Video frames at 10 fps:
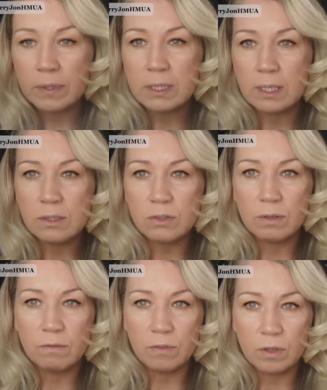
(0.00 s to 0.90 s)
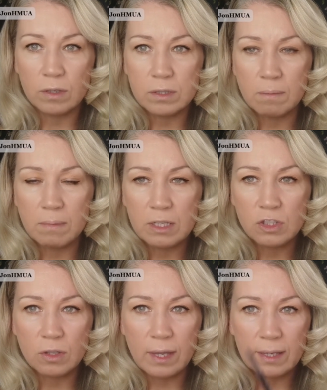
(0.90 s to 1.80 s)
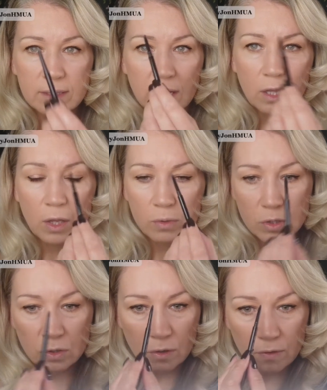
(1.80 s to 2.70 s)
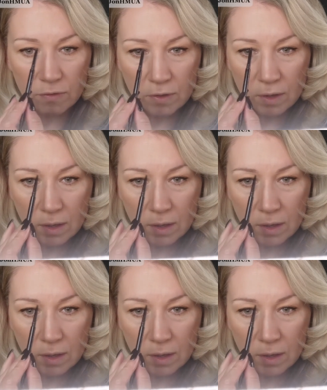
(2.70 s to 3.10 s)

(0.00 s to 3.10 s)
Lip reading: Centre in first and make sure that's close enough